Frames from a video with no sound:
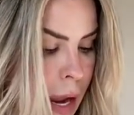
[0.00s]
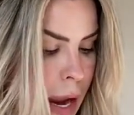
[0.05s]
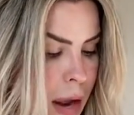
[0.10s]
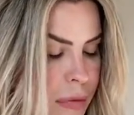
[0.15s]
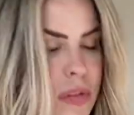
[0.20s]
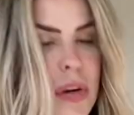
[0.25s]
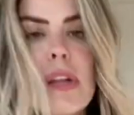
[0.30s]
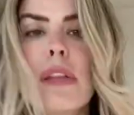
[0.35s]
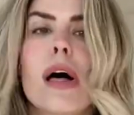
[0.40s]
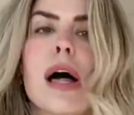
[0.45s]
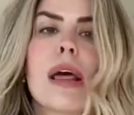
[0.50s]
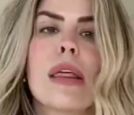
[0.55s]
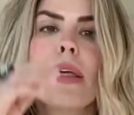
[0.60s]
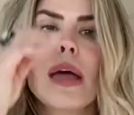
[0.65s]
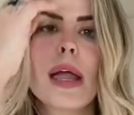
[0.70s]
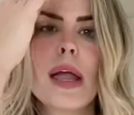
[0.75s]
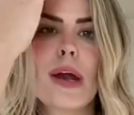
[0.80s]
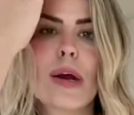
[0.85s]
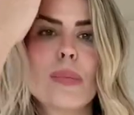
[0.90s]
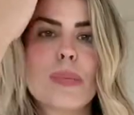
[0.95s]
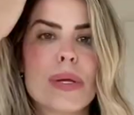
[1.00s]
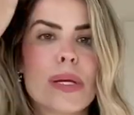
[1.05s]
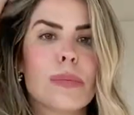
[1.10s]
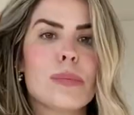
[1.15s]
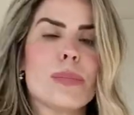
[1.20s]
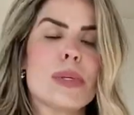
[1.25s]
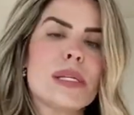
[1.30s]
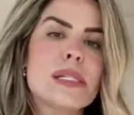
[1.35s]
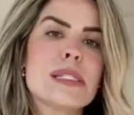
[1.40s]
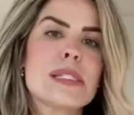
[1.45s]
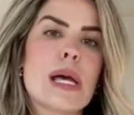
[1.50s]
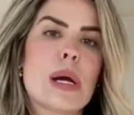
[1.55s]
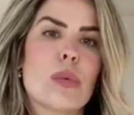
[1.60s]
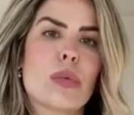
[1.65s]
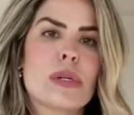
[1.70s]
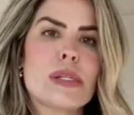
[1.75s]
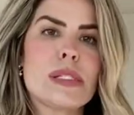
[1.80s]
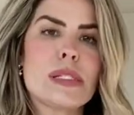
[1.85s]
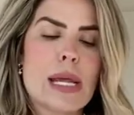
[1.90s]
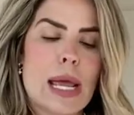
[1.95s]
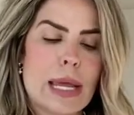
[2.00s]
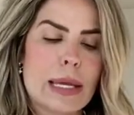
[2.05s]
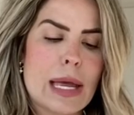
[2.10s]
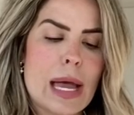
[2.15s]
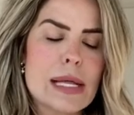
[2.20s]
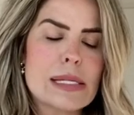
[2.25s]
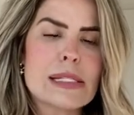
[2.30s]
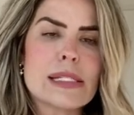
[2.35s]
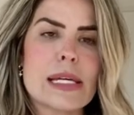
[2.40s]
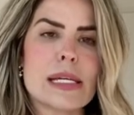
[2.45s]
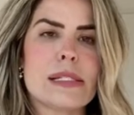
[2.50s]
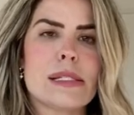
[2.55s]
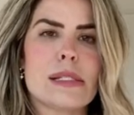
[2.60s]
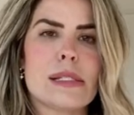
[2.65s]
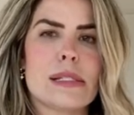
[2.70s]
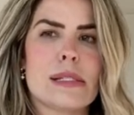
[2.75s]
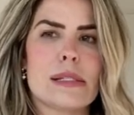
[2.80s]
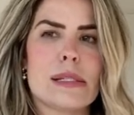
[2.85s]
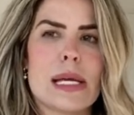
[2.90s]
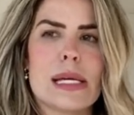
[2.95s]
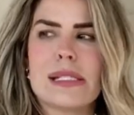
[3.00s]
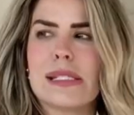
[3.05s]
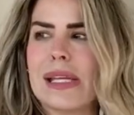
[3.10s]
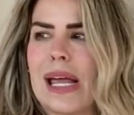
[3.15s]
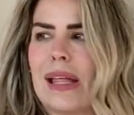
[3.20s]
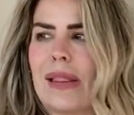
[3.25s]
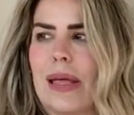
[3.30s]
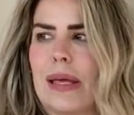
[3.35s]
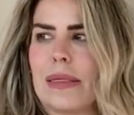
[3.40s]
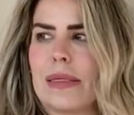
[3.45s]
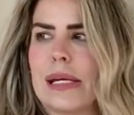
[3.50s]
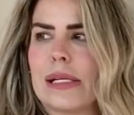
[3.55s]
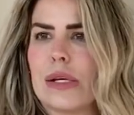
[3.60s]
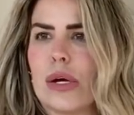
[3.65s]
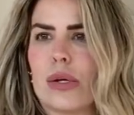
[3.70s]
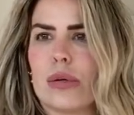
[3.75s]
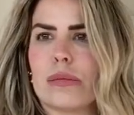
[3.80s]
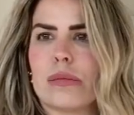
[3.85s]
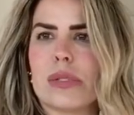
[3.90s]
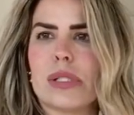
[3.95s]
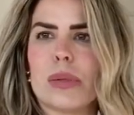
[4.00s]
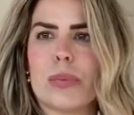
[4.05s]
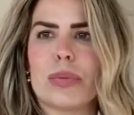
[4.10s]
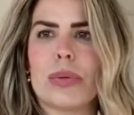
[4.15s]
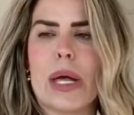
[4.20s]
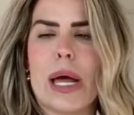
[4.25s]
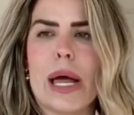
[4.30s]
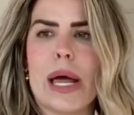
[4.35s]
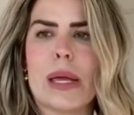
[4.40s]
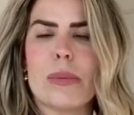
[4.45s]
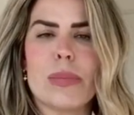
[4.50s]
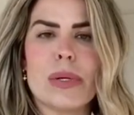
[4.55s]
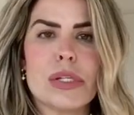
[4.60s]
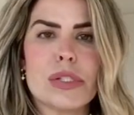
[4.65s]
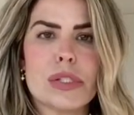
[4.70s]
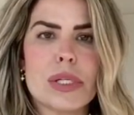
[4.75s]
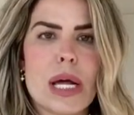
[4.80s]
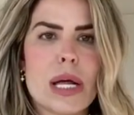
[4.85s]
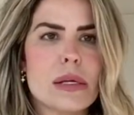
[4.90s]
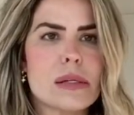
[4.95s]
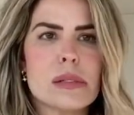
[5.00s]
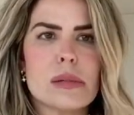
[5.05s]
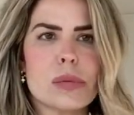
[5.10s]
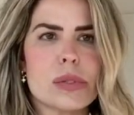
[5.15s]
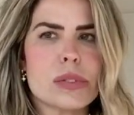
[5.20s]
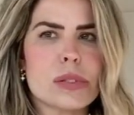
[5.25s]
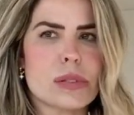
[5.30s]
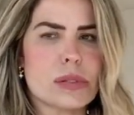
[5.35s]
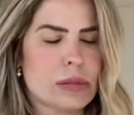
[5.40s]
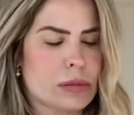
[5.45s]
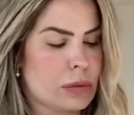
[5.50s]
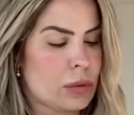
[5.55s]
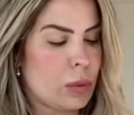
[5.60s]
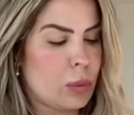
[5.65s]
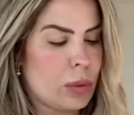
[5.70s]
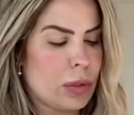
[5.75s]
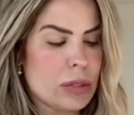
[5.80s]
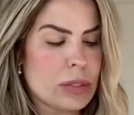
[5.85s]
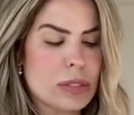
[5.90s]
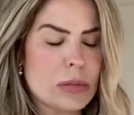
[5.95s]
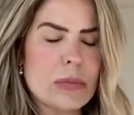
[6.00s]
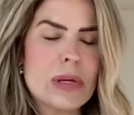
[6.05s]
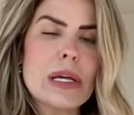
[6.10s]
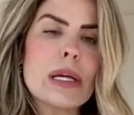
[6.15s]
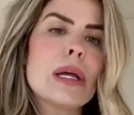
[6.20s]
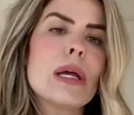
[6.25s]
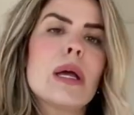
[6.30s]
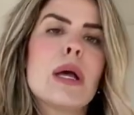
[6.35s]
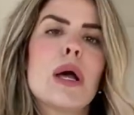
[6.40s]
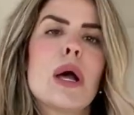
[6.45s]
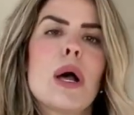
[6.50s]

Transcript: And then a lot of the Airbnbs that we're staying at they say like they don't supply beach towels, which is so weird to me.